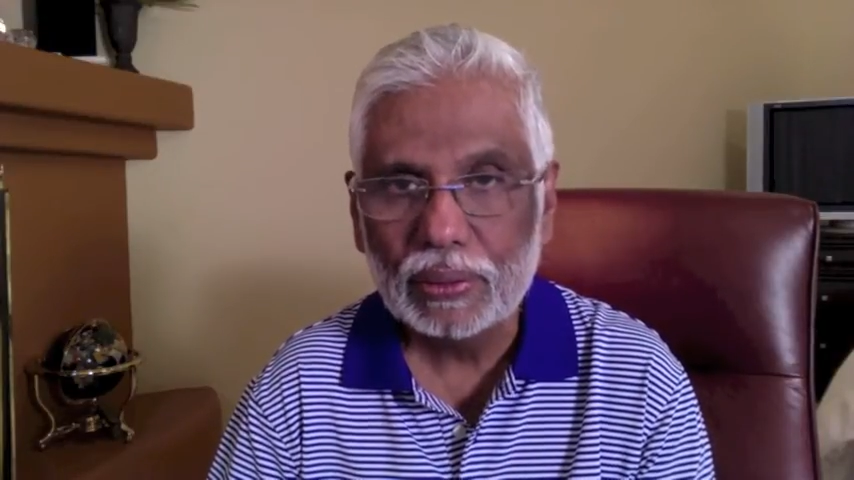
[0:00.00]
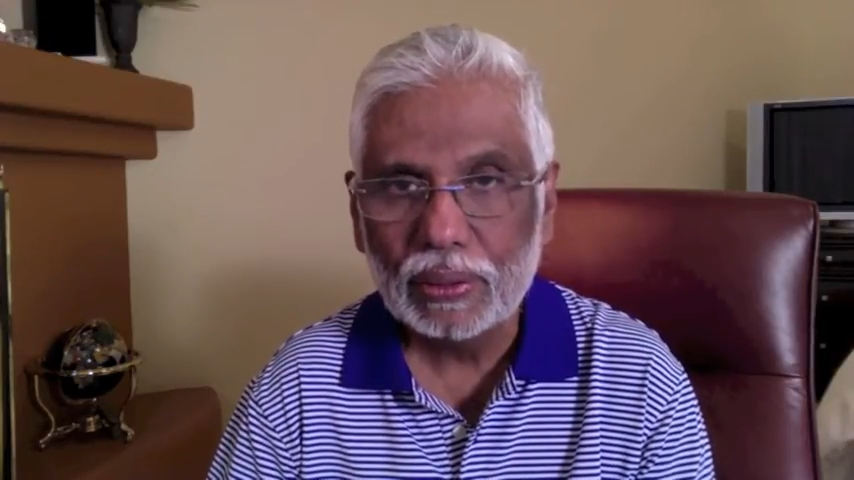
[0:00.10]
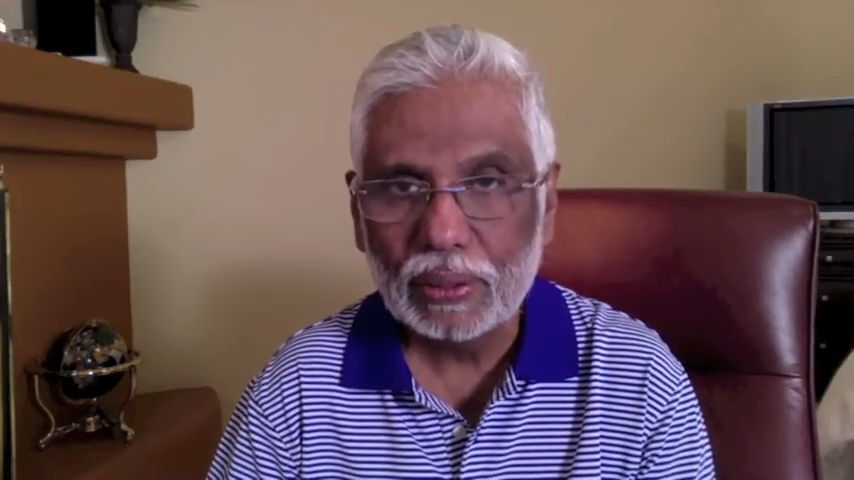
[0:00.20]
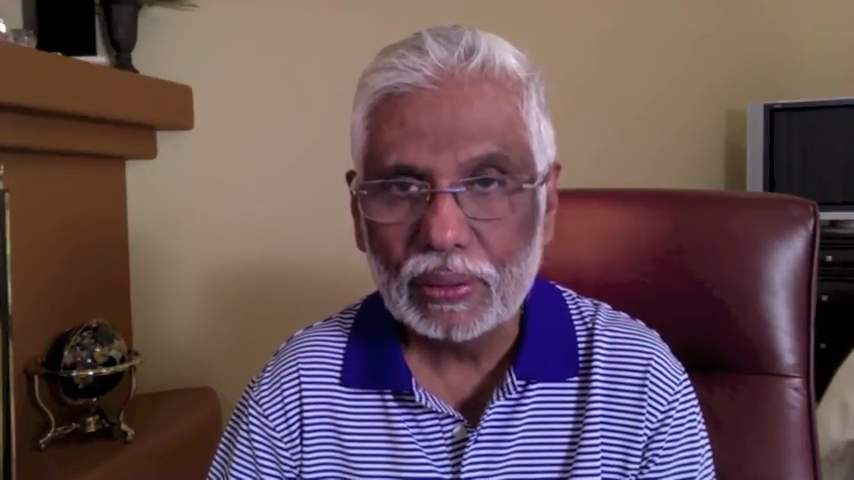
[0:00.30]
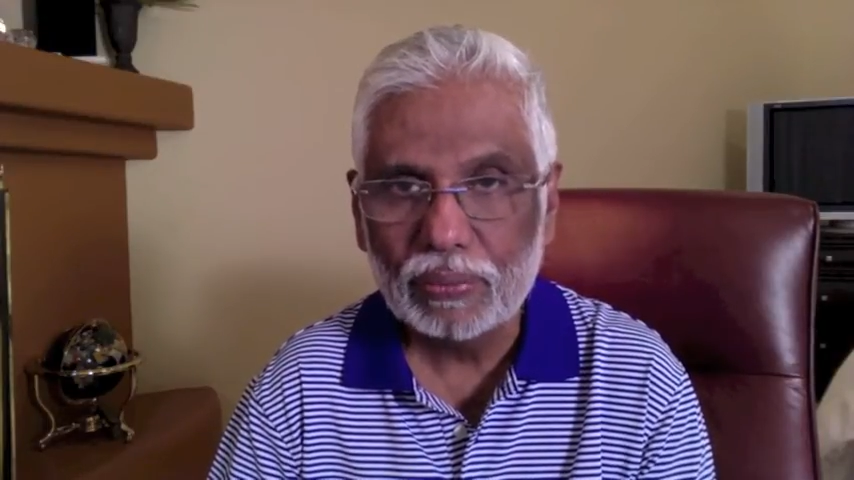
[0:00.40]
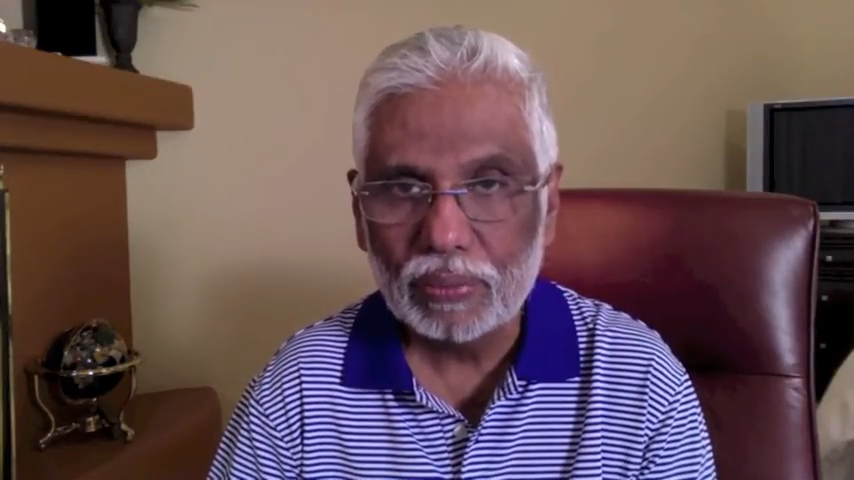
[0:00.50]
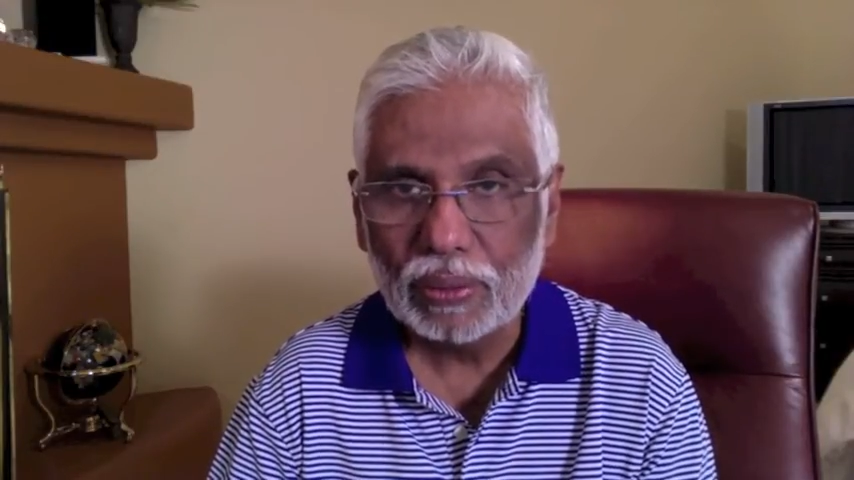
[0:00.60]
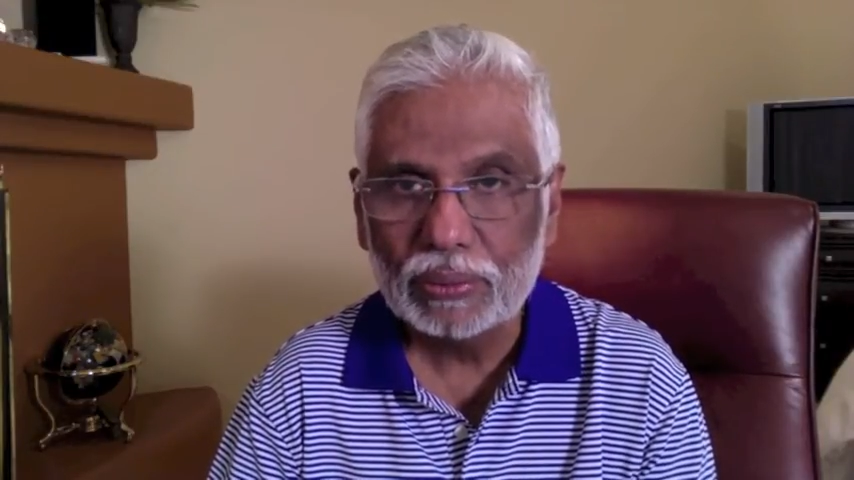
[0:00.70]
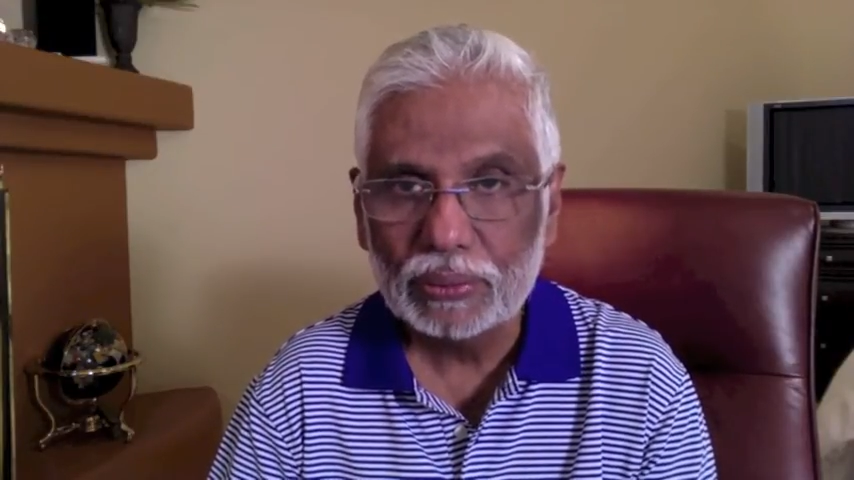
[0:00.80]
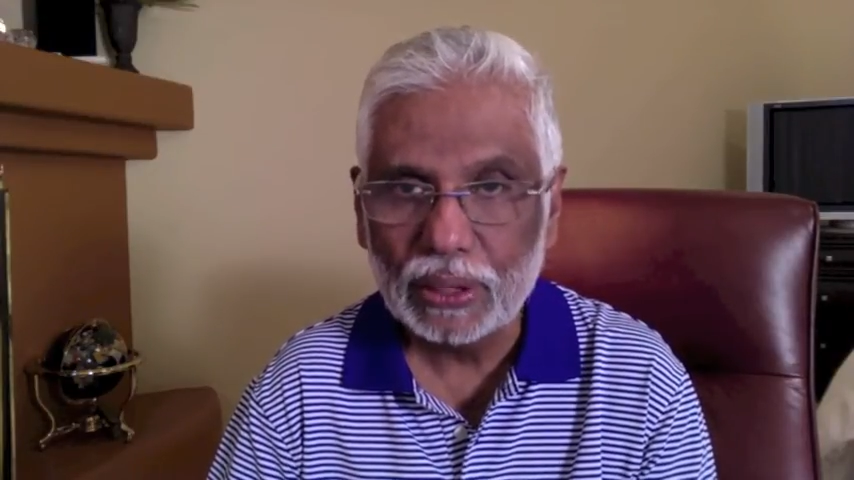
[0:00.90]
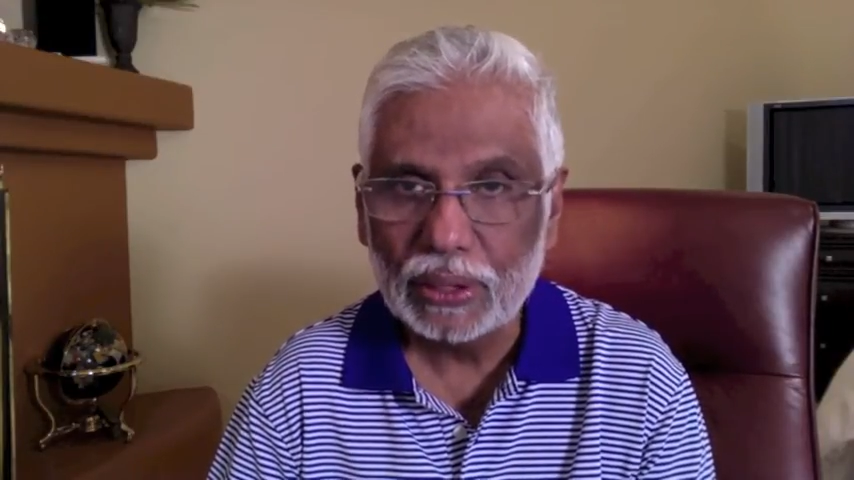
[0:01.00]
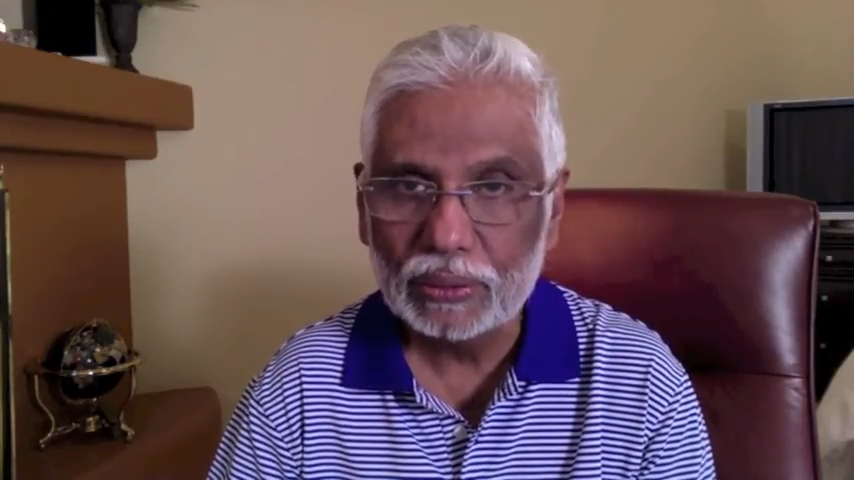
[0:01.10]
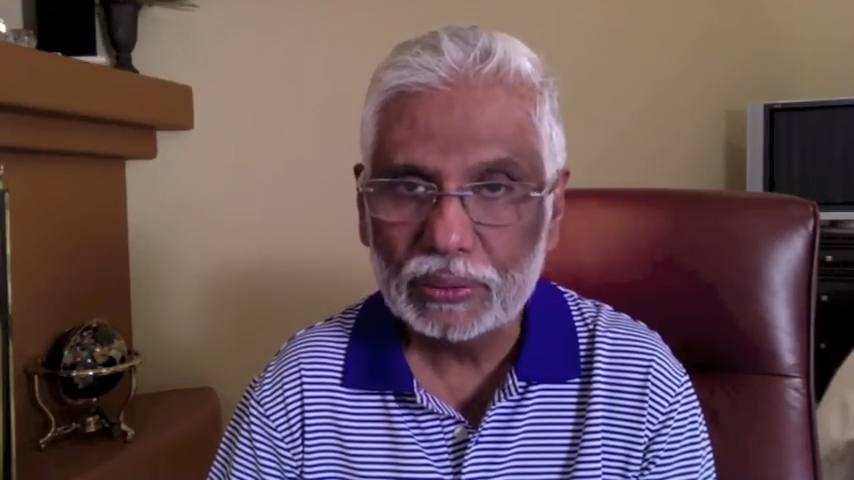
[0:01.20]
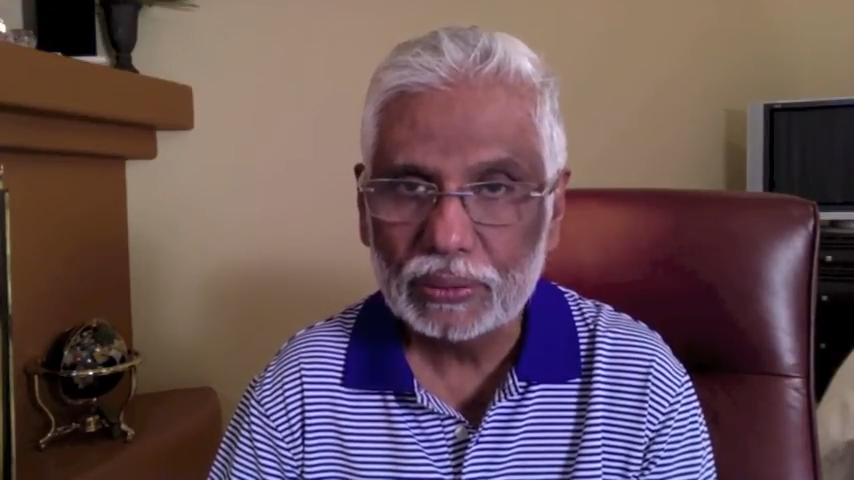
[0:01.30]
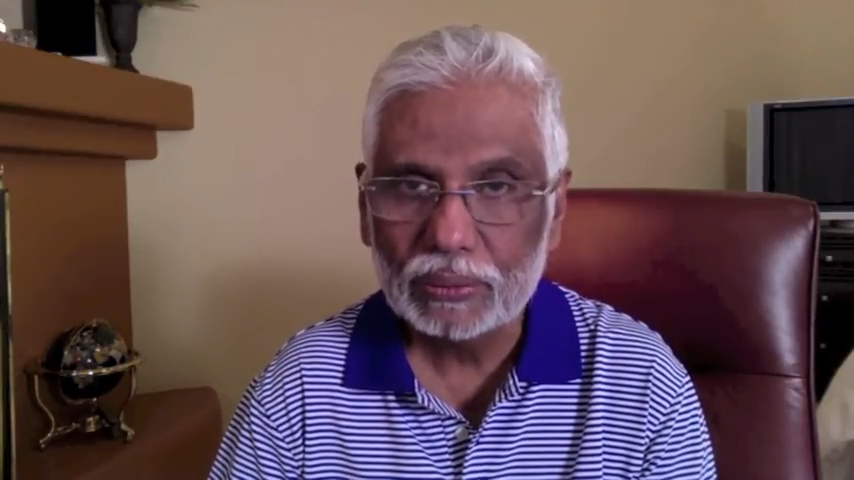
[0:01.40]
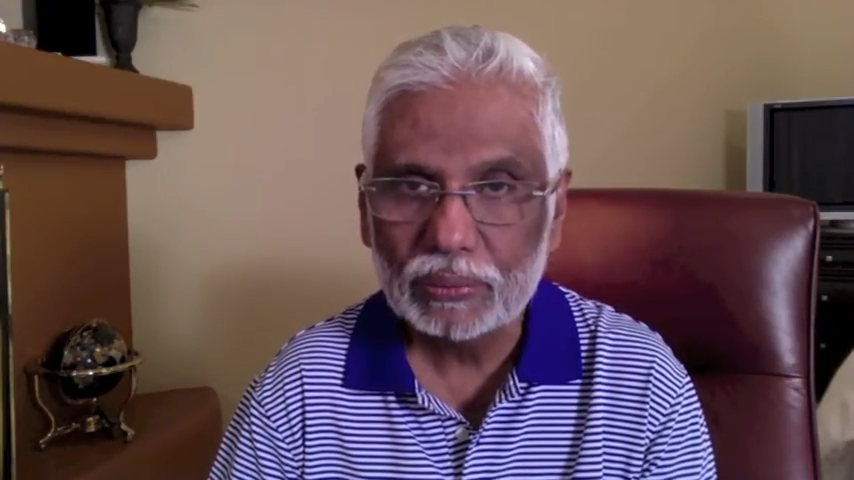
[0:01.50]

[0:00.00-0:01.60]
it will change